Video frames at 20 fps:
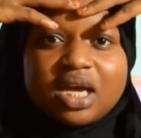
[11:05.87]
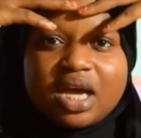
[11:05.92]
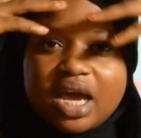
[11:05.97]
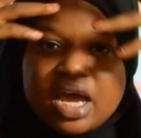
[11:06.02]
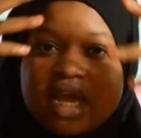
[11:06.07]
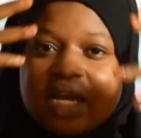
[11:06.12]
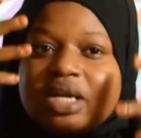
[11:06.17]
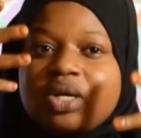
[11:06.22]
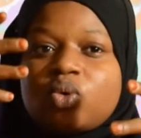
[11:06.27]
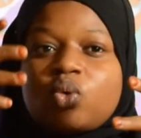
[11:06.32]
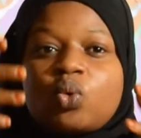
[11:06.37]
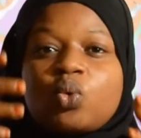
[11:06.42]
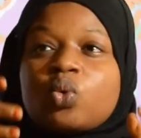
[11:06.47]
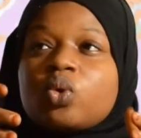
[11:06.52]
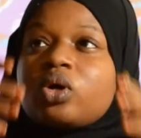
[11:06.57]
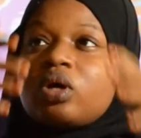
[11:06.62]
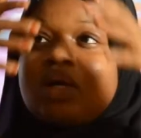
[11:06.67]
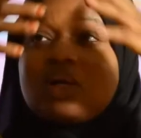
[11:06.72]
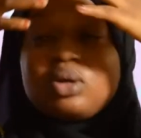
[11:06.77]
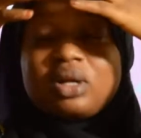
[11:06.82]
And
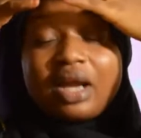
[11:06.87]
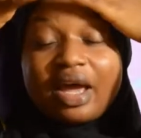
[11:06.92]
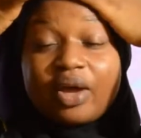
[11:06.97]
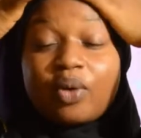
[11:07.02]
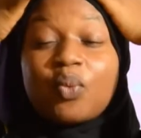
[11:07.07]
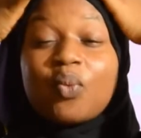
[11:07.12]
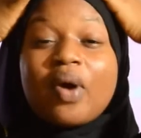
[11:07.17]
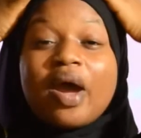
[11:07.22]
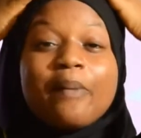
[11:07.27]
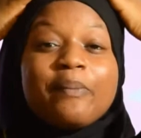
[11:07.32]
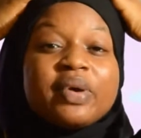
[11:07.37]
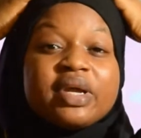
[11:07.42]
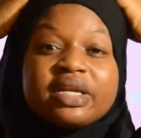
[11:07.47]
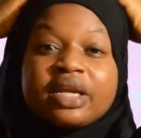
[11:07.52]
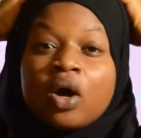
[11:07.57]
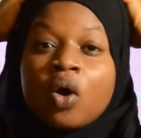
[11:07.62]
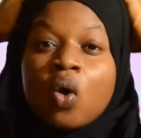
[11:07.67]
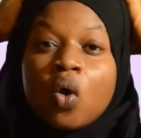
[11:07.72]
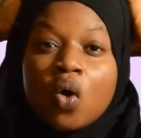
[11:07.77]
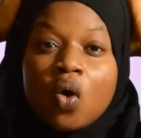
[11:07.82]
like wiping
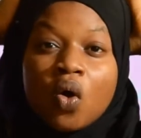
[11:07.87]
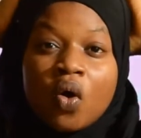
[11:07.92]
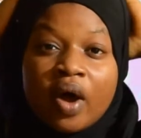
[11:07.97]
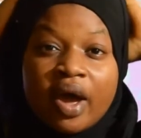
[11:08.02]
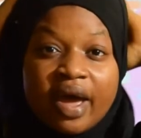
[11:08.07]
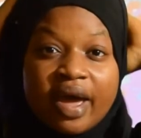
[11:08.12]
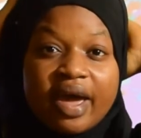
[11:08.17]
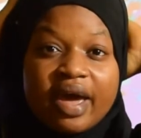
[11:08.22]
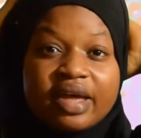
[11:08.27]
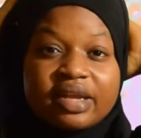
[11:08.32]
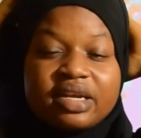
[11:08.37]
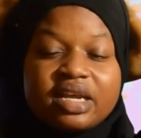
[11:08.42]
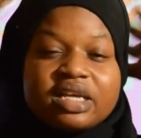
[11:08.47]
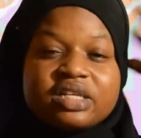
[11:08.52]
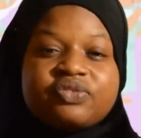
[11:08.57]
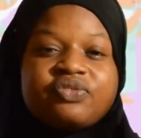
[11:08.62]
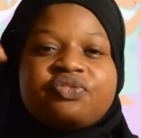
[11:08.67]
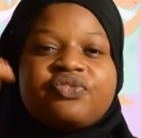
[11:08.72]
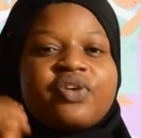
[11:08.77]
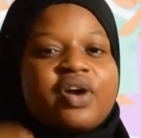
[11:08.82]
the whole head
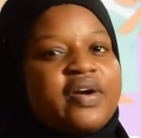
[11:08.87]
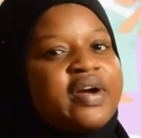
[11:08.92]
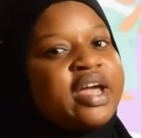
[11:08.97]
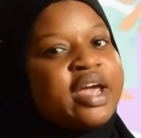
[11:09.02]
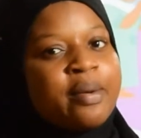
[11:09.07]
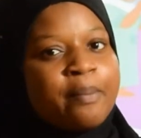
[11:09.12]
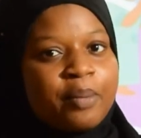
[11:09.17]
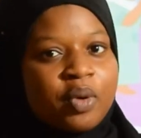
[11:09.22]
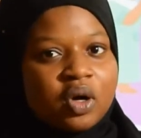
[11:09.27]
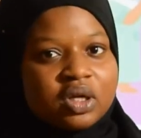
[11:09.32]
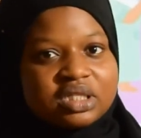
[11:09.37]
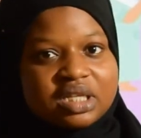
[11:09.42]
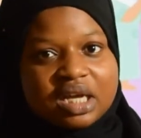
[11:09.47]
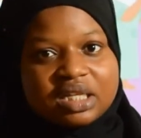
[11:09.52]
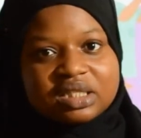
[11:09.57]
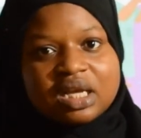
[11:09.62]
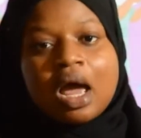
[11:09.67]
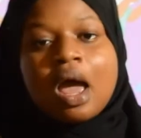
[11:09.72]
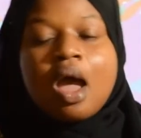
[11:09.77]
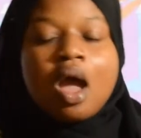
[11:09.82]
is very important.